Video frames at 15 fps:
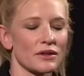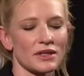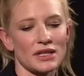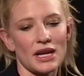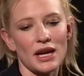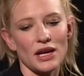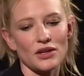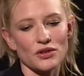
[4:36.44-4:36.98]
on
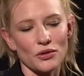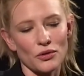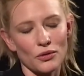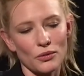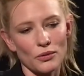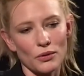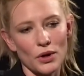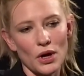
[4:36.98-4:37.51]
stage,
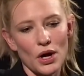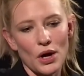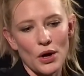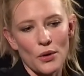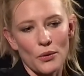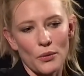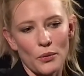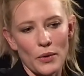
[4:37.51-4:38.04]
or
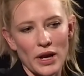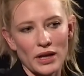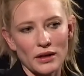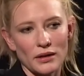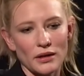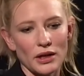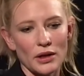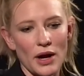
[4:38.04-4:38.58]

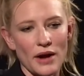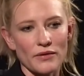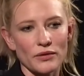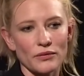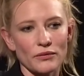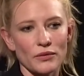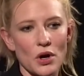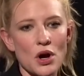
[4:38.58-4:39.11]
when you
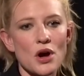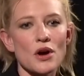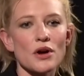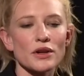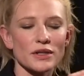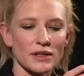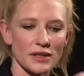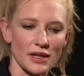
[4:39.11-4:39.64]
haven't
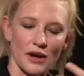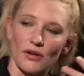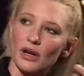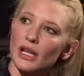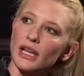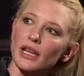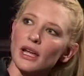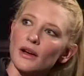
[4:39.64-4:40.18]
rehearsed
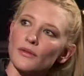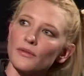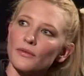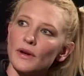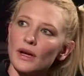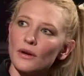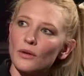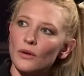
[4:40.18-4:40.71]
thoroughly enough,
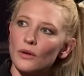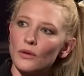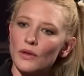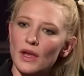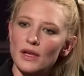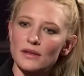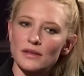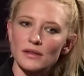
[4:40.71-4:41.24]
or
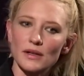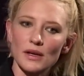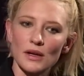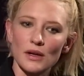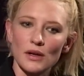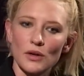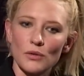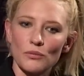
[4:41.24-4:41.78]
there's
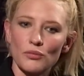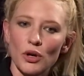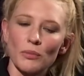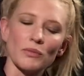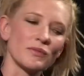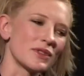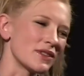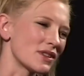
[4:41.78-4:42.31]

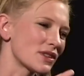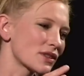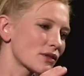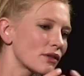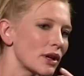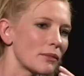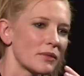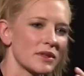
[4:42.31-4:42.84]
problems in the
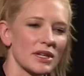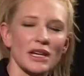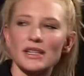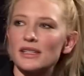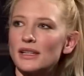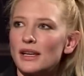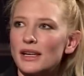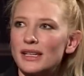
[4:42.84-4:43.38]
script,
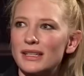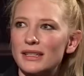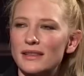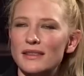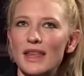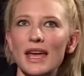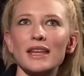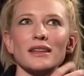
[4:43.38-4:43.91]
it's it's
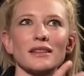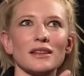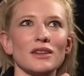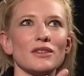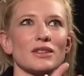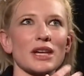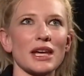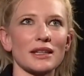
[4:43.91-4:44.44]
then
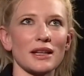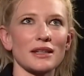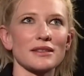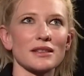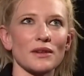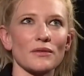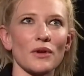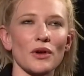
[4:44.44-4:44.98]
that you take that
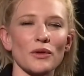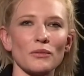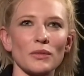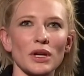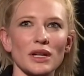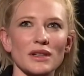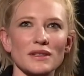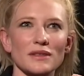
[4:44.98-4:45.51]
stuff home,
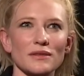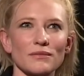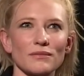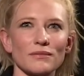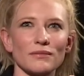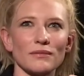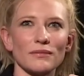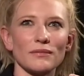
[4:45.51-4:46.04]
because
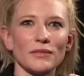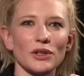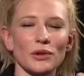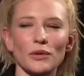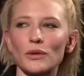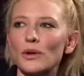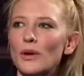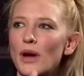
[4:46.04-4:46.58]
you
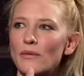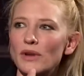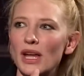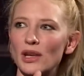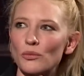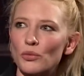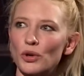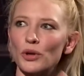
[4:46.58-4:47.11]
know you haven't
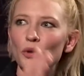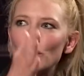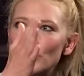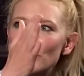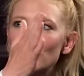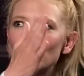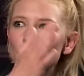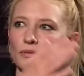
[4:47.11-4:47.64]
had a
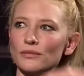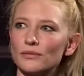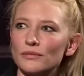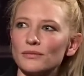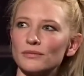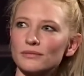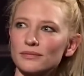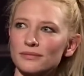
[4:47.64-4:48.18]
pure
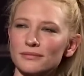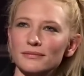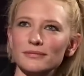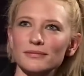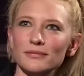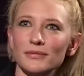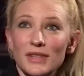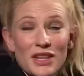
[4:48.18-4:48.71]

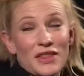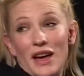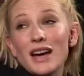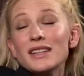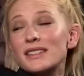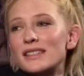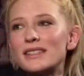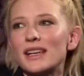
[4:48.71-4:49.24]

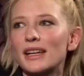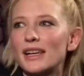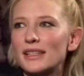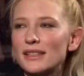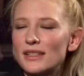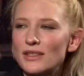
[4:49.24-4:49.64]
catharsis, I guess.